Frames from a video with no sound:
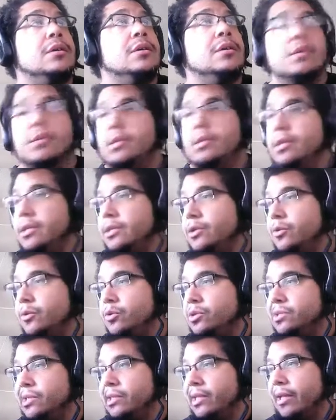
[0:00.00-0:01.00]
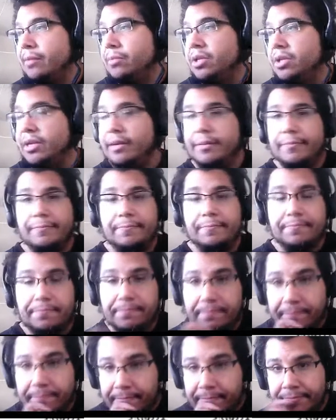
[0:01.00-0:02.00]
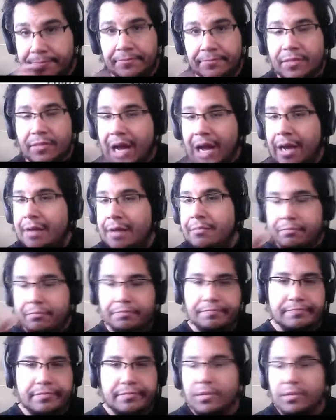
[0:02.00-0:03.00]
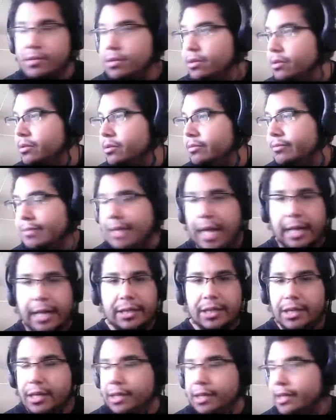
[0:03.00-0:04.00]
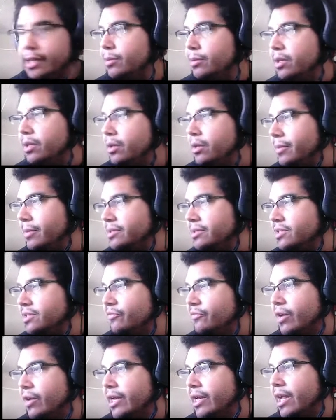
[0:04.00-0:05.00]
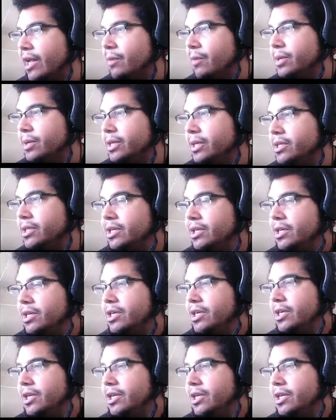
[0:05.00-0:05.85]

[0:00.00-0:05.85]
and usually label it. I'm not gonna label any of my stuff right now, but you